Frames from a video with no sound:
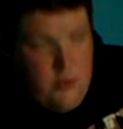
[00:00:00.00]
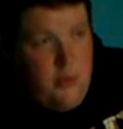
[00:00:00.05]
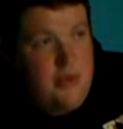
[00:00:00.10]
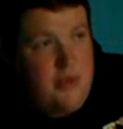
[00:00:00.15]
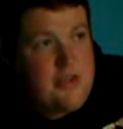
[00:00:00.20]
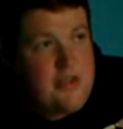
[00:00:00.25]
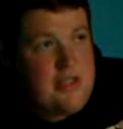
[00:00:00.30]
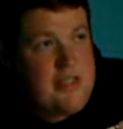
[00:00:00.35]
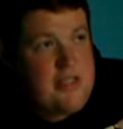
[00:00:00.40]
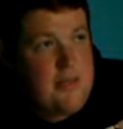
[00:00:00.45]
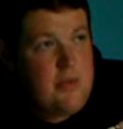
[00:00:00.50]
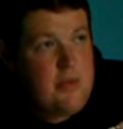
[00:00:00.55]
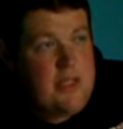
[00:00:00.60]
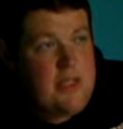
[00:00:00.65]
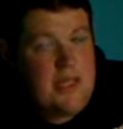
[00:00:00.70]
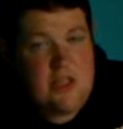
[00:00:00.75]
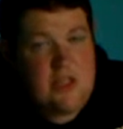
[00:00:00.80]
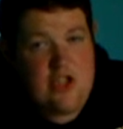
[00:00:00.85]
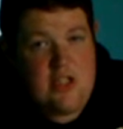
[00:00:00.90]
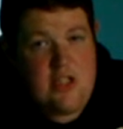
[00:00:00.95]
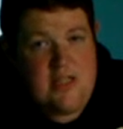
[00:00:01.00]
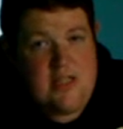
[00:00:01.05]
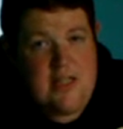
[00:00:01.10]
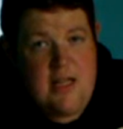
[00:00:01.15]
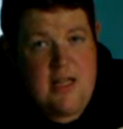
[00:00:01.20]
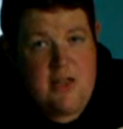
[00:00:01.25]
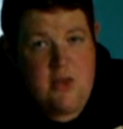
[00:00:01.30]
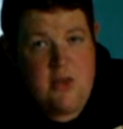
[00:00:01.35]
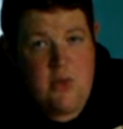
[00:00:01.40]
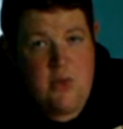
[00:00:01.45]
you want to see what he actually
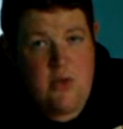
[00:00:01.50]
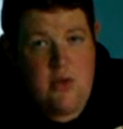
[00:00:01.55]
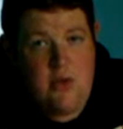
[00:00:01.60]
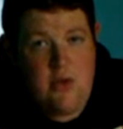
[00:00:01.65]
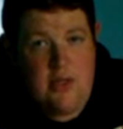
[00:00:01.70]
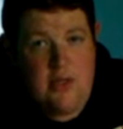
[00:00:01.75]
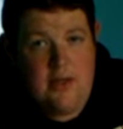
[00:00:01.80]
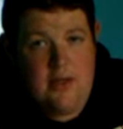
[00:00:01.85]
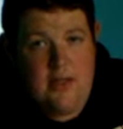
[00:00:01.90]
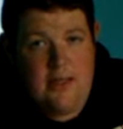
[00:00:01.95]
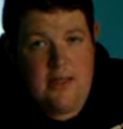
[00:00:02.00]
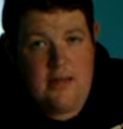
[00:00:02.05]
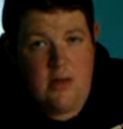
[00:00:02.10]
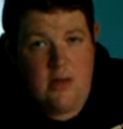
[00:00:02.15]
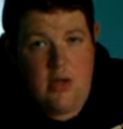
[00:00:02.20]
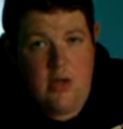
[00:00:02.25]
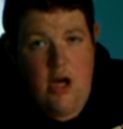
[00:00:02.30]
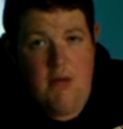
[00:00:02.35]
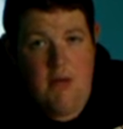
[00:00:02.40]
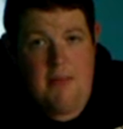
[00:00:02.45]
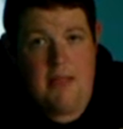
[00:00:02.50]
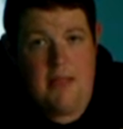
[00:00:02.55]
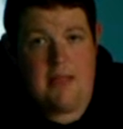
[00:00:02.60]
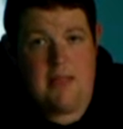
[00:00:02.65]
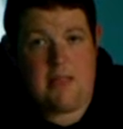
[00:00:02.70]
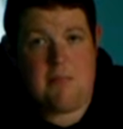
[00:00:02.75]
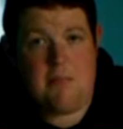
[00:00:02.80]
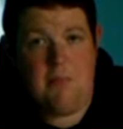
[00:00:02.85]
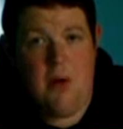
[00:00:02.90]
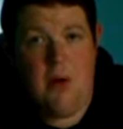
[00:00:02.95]
said, you can look in the little
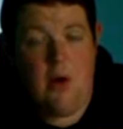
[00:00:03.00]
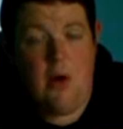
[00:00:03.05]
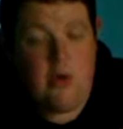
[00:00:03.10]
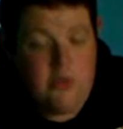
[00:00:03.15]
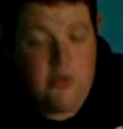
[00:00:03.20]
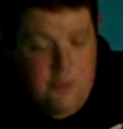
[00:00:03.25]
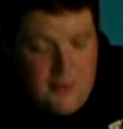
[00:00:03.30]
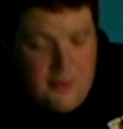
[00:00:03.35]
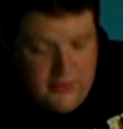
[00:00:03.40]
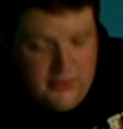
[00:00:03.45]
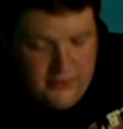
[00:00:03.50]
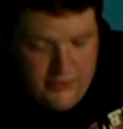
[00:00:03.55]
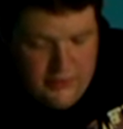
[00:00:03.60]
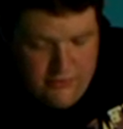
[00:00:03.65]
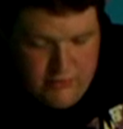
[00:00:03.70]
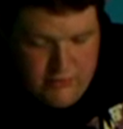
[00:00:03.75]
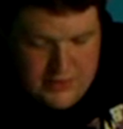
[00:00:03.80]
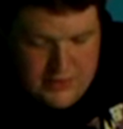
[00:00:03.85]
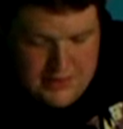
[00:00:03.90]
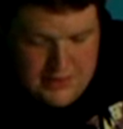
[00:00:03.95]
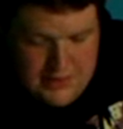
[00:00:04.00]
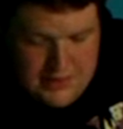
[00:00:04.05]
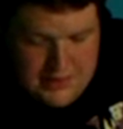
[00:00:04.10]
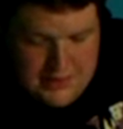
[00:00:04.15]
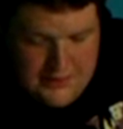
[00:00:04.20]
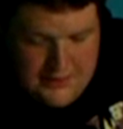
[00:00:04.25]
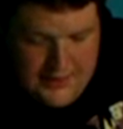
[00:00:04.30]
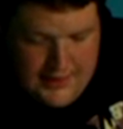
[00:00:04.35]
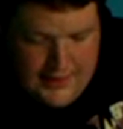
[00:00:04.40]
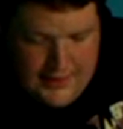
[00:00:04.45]
comments box because I've written it
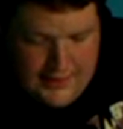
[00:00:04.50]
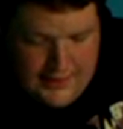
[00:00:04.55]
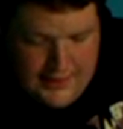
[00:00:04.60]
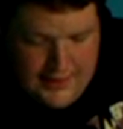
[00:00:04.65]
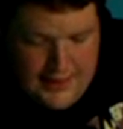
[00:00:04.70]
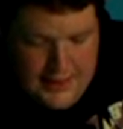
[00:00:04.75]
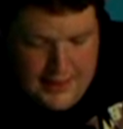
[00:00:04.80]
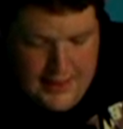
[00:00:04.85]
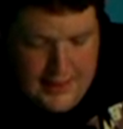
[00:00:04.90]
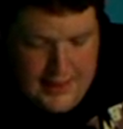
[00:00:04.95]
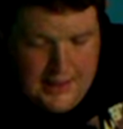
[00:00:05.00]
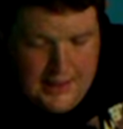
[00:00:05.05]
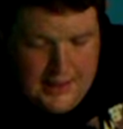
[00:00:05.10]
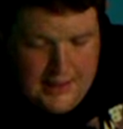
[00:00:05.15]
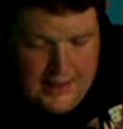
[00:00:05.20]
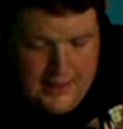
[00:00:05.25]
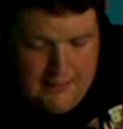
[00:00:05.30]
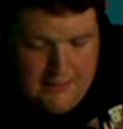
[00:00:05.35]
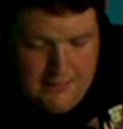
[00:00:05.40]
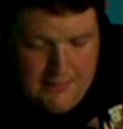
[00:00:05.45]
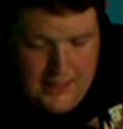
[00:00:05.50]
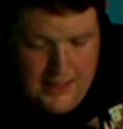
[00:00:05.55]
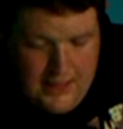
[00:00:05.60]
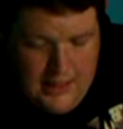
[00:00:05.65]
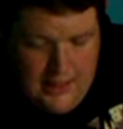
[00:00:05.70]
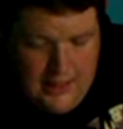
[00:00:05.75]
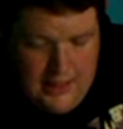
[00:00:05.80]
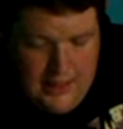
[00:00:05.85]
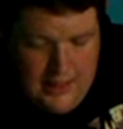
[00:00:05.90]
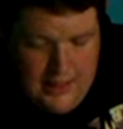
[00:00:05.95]
to there. Um,
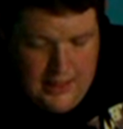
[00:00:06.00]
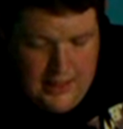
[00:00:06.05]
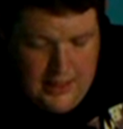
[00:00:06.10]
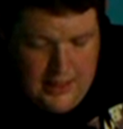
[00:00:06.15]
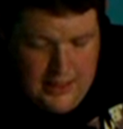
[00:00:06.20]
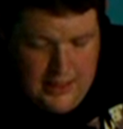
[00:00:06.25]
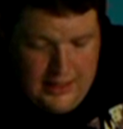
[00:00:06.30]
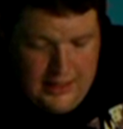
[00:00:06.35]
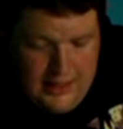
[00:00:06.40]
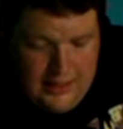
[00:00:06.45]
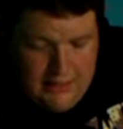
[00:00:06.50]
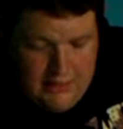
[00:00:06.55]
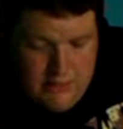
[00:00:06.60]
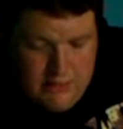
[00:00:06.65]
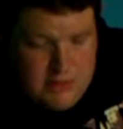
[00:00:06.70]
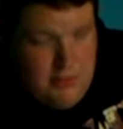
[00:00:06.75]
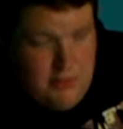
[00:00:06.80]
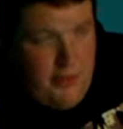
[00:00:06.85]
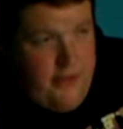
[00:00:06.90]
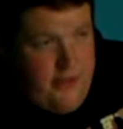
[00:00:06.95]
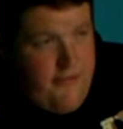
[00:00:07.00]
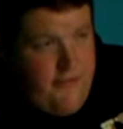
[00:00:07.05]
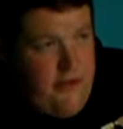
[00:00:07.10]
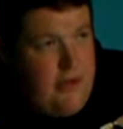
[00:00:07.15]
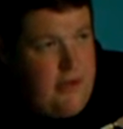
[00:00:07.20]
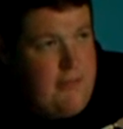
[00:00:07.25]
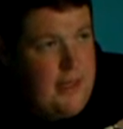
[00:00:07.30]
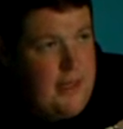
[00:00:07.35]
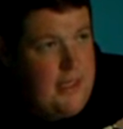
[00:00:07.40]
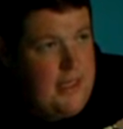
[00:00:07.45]
uh, he responded
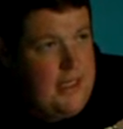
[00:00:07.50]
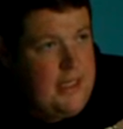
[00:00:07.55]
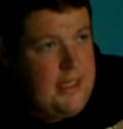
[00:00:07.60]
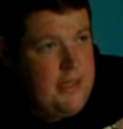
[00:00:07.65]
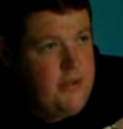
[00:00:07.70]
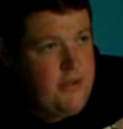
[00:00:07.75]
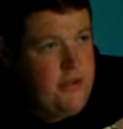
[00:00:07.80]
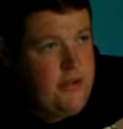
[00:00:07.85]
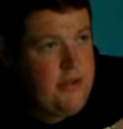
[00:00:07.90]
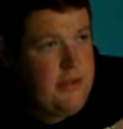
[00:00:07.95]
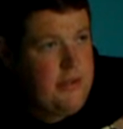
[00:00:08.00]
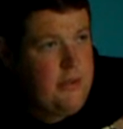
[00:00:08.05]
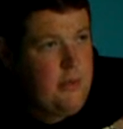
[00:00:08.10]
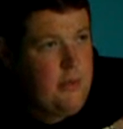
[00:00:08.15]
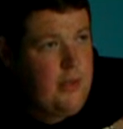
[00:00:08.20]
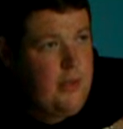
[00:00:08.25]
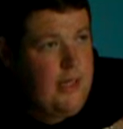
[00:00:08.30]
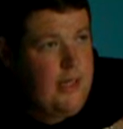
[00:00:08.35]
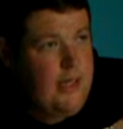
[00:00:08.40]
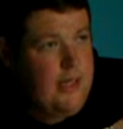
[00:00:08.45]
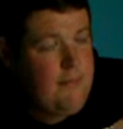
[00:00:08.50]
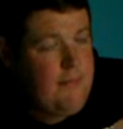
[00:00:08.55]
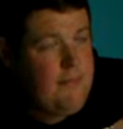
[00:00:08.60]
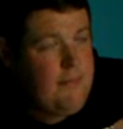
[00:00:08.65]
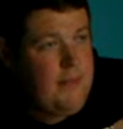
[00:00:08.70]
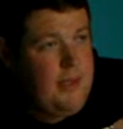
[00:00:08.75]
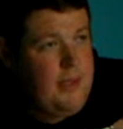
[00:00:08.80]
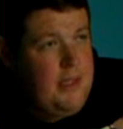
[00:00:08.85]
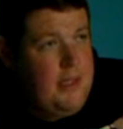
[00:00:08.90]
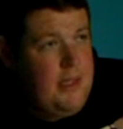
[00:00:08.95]
very badly to um,
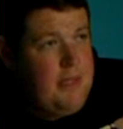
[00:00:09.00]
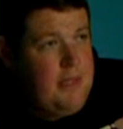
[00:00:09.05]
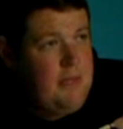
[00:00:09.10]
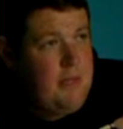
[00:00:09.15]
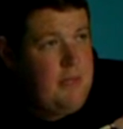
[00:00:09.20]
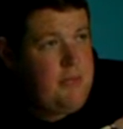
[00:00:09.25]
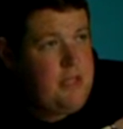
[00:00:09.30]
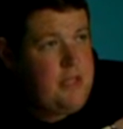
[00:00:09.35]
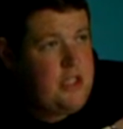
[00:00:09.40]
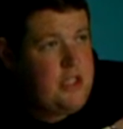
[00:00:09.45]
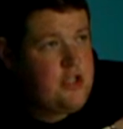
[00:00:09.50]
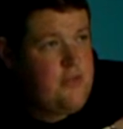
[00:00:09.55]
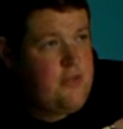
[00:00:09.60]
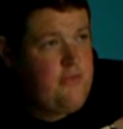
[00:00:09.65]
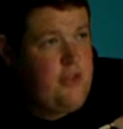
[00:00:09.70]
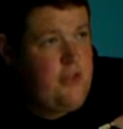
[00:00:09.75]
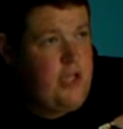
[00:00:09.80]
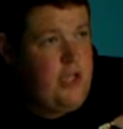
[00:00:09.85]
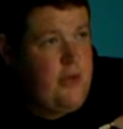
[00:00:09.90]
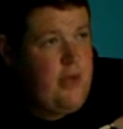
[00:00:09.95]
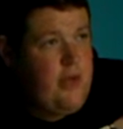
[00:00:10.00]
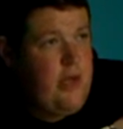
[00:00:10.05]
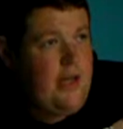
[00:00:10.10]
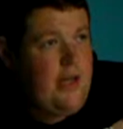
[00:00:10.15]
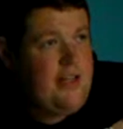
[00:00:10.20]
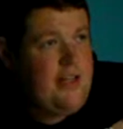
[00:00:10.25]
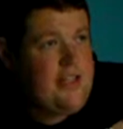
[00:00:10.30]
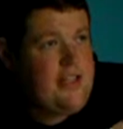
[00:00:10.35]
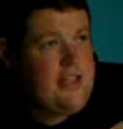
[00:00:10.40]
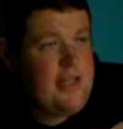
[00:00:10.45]
my prediction video, and
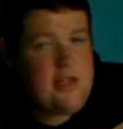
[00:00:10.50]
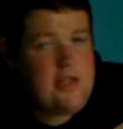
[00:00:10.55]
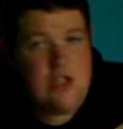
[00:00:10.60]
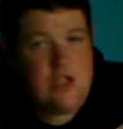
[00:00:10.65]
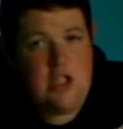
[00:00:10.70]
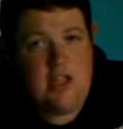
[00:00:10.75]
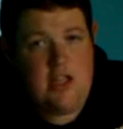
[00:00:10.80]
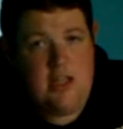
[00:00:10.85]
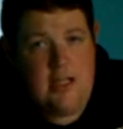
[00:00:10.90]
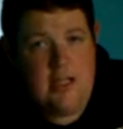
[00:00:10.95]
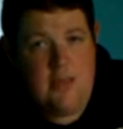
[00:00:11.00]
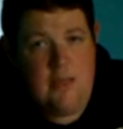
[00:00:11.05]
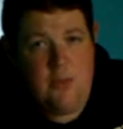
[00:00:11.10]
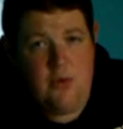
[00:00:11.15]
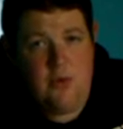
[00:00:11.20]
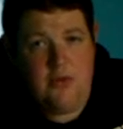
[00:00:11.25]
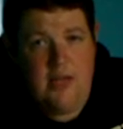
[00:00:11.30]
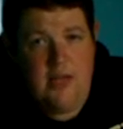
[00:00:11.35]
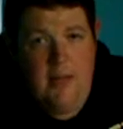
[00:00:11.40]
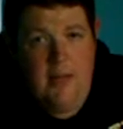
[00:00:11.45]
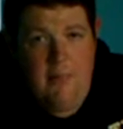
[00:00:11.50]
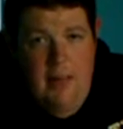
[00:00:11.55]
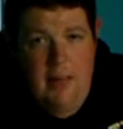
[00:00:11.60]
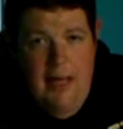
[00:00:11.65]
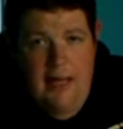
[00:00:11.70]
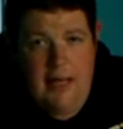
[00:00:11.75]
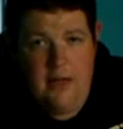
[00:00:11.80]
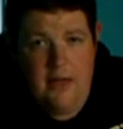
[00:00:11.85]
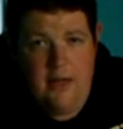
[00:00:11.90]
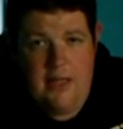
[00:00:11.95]
I didn't actually think it was that
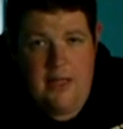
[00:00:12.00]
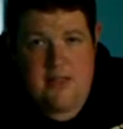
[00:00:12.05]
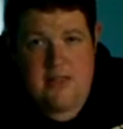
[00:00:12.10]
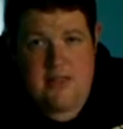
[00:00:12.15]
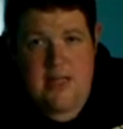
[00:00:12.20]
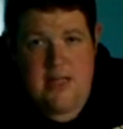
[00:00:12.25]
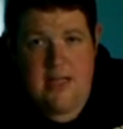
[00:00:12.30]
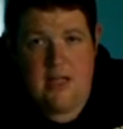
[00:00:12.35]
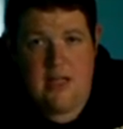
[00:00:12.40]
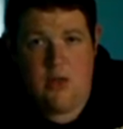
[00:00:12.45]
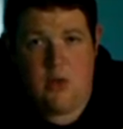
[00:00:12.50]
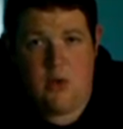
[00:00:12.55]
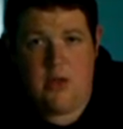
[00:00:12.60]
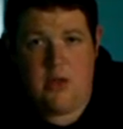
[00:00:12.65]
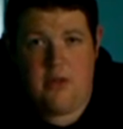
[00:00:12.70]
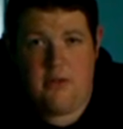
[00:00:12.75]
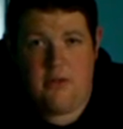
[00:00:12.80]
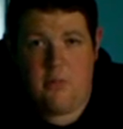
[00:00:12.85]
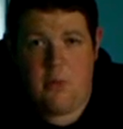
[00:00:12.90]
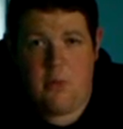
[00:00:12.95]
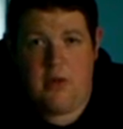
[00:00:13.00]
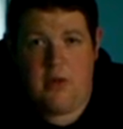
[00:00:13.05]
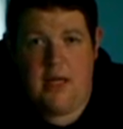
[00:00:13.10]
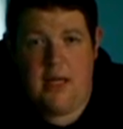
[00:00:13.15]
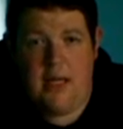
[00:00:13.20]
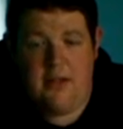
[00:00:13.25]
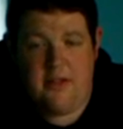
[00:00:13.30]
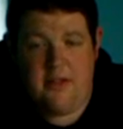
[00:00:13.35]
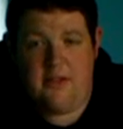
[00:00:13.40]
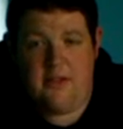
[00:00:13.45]
bad. Let's take a look at what I
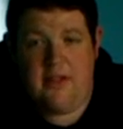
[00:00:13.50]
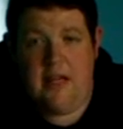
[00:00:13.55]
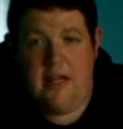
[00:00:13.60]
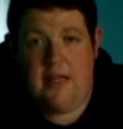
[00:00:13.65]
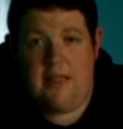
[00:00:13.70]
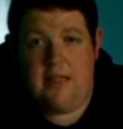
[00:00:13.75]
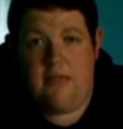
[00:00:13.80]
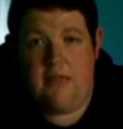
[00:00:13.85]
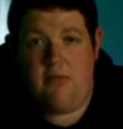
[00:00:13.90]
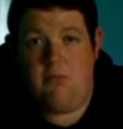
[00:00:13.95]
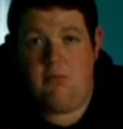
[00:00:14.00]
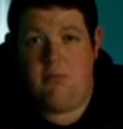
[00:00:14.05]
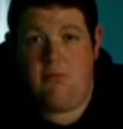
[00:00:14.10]
had to say